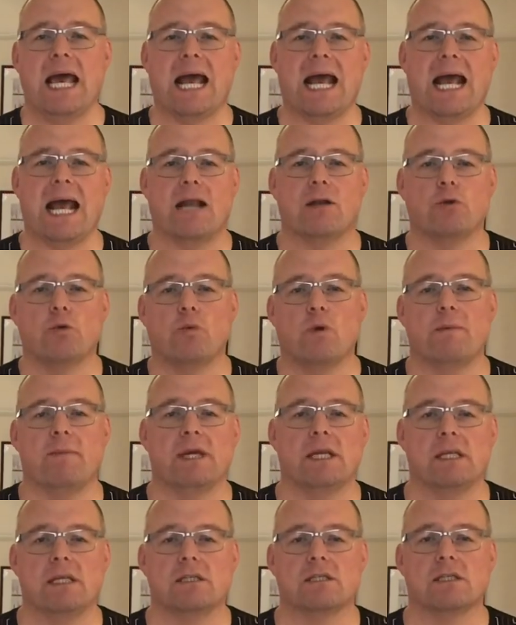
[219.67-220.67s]
and
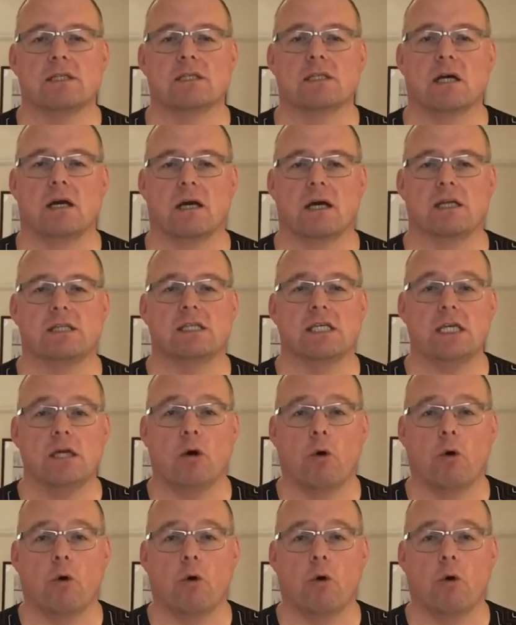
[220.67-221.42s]
women in society,